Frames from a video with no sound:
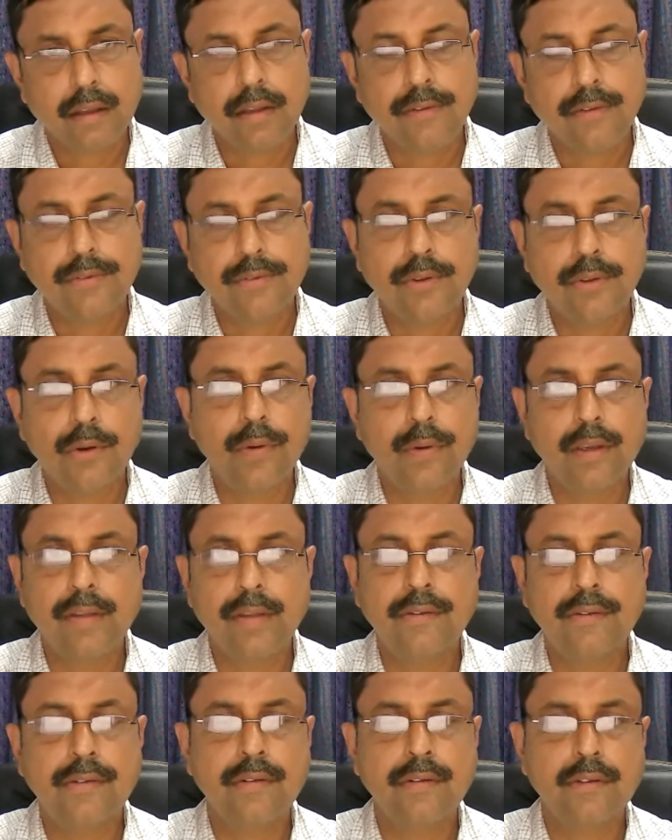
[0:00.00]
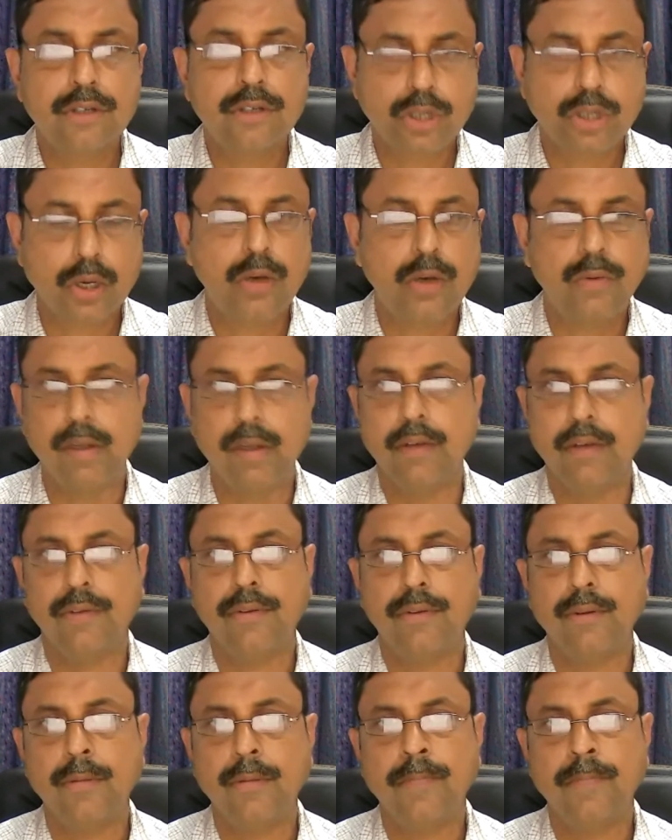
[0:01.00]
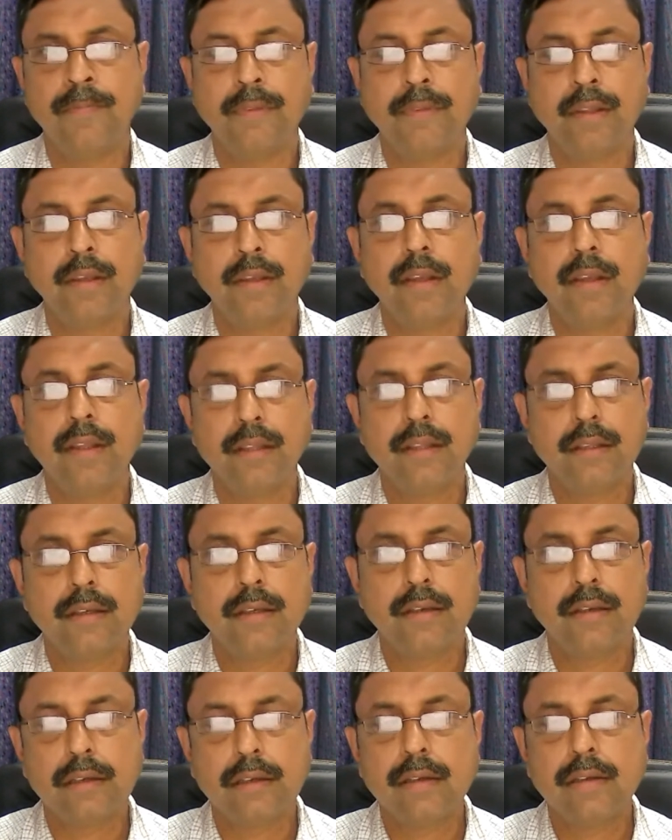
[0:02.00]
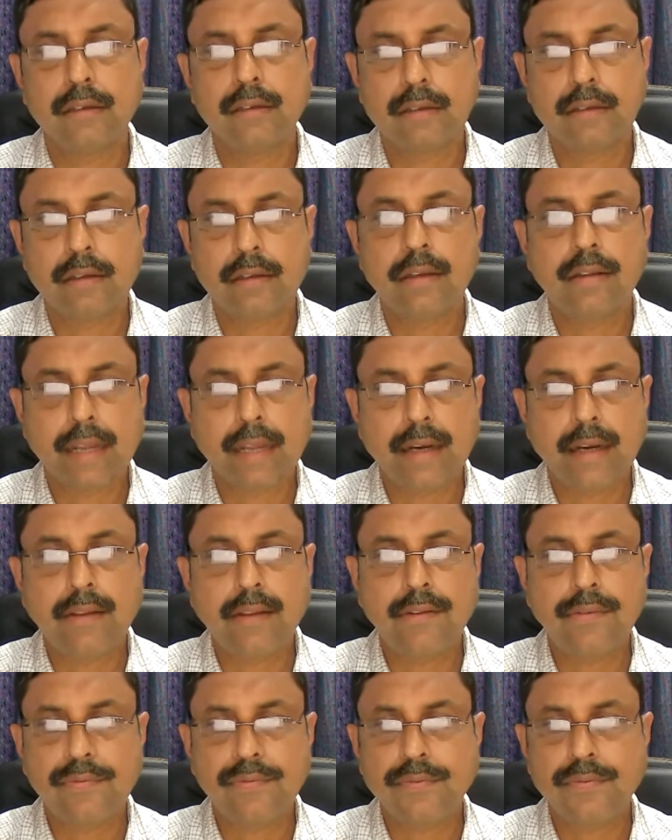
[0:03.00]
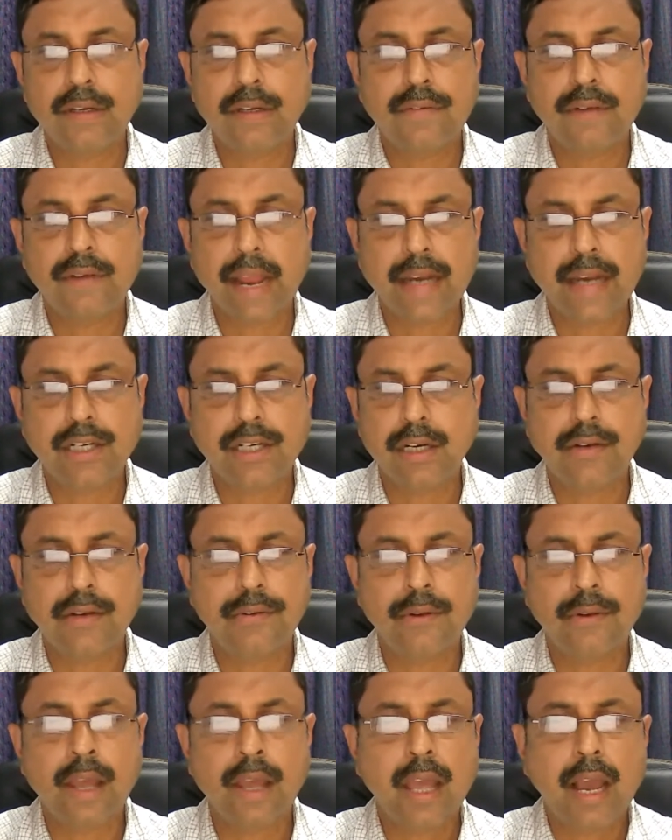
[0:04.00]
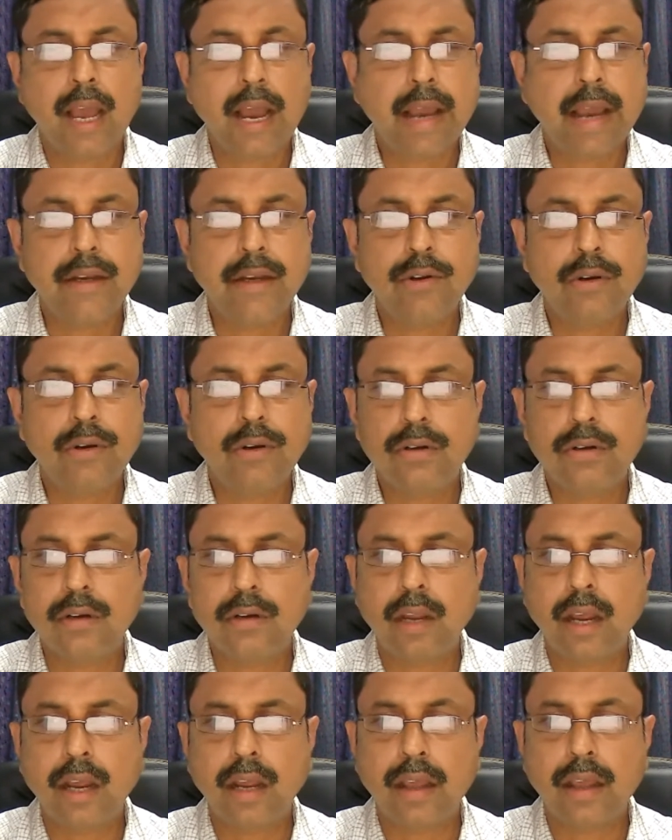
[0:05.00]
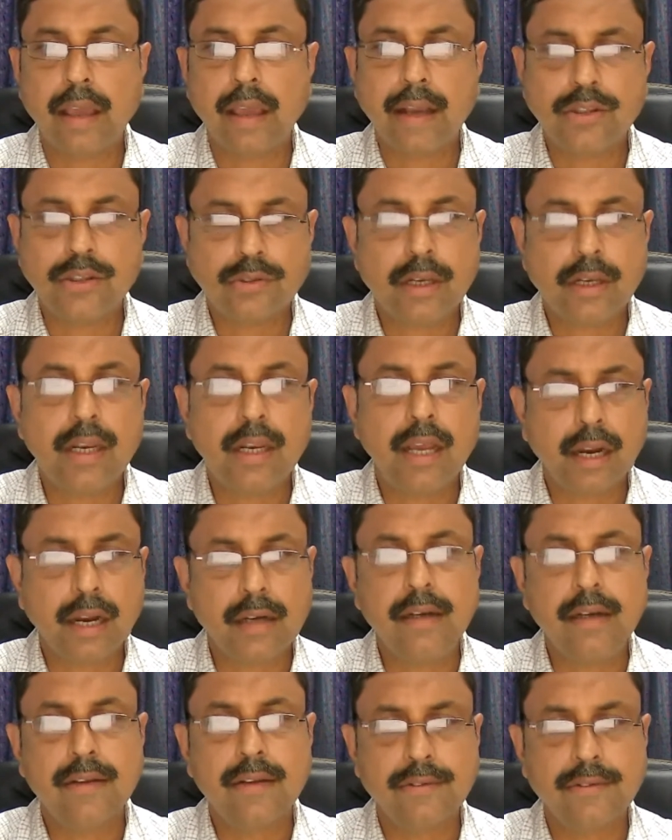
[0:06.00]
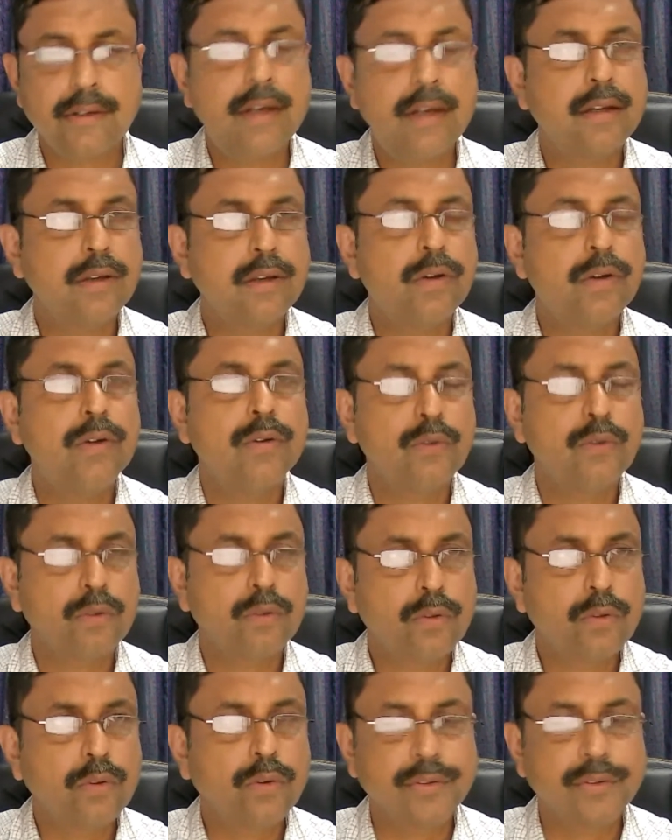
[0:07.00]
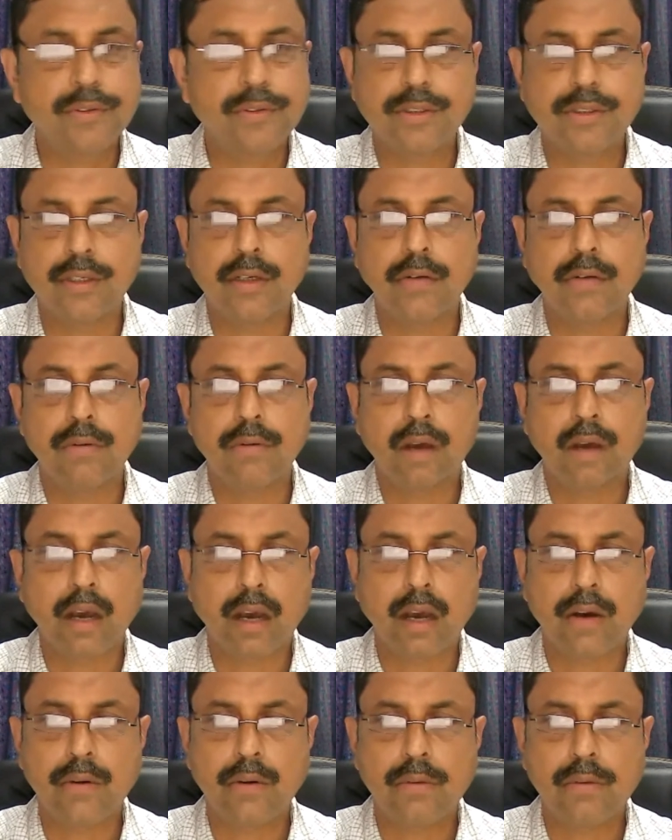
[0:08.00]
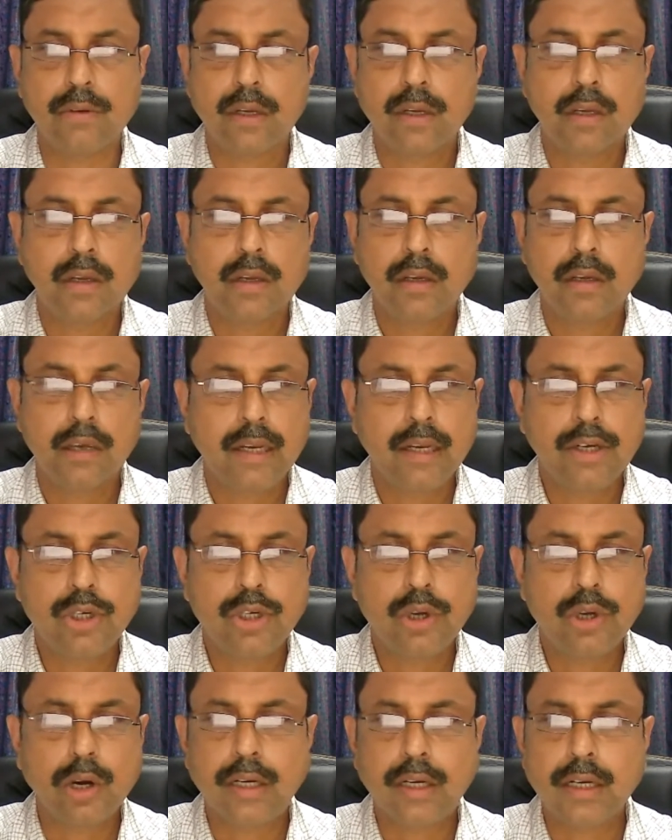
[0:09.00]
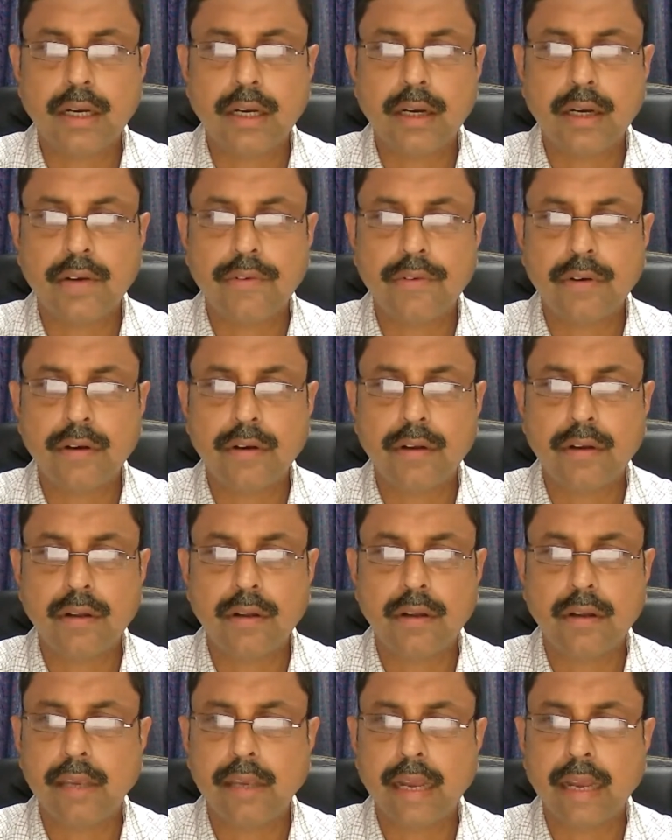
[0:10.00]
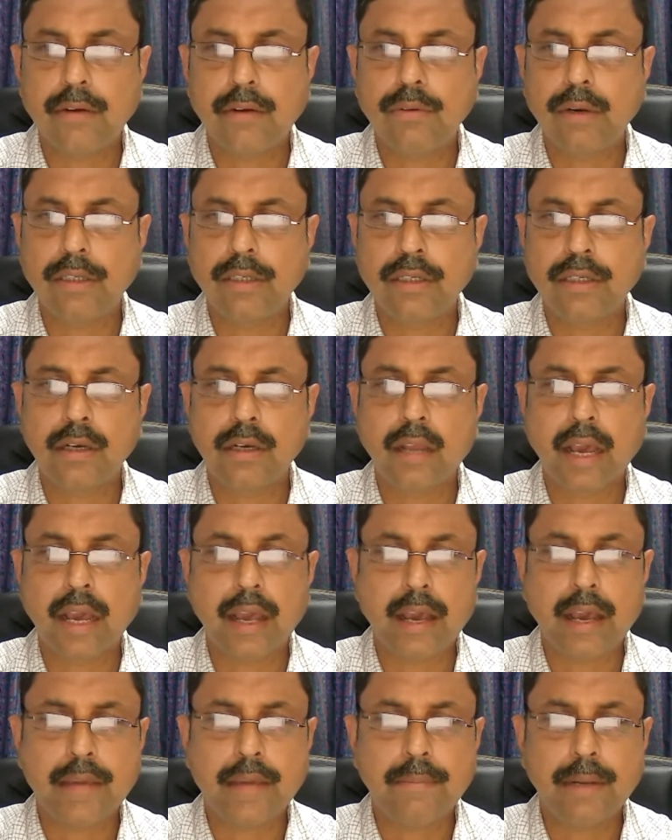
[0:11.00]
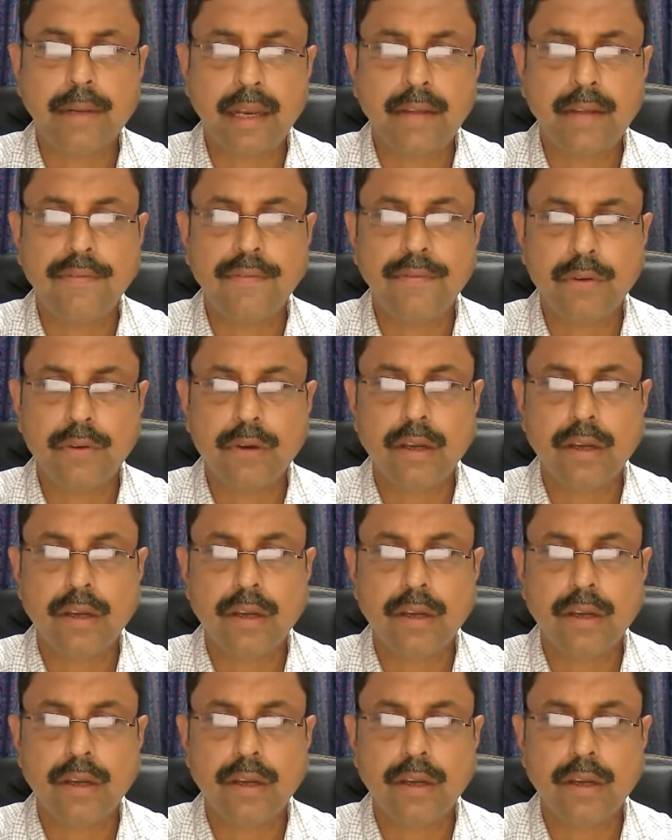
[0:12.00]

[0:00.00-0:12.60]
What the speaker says: so is toluene. So that is feed fraction. So I don't actually understand your question. How in shortcut calculation, I believe you